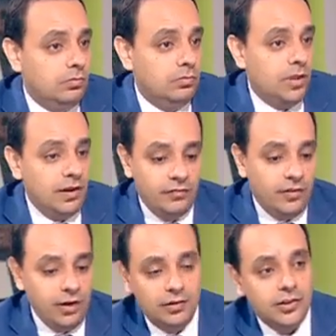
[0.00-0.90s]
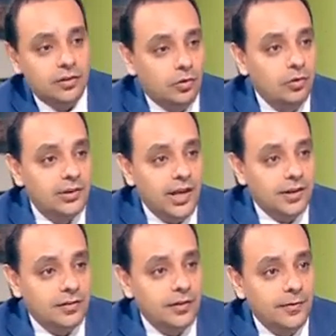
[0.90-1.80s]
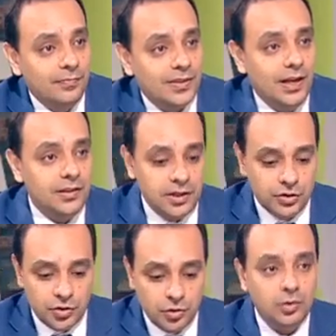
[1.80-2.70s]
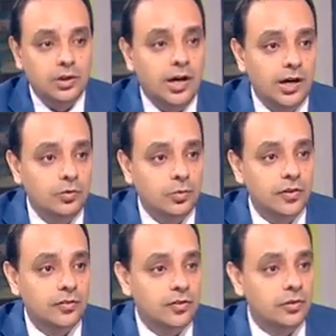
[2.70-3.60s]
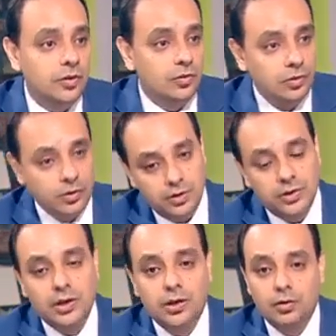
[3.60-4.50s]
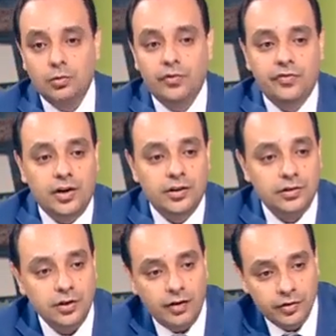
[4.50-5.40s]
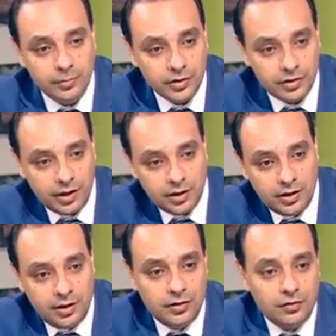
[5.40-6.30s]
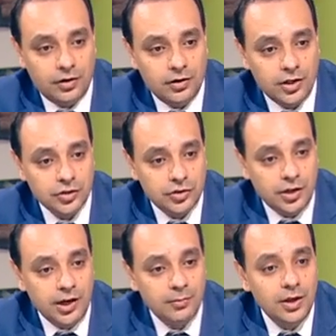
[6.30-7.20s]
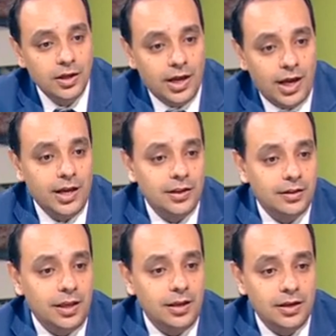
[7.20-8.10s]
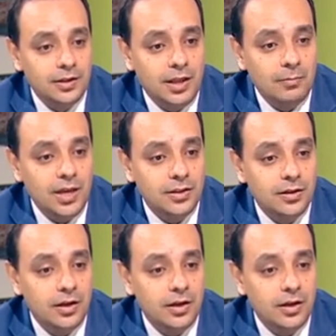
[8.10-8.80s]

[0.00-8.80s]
they violated all that. And they drew a line with the Wafaq government at the Sarraj time, and they made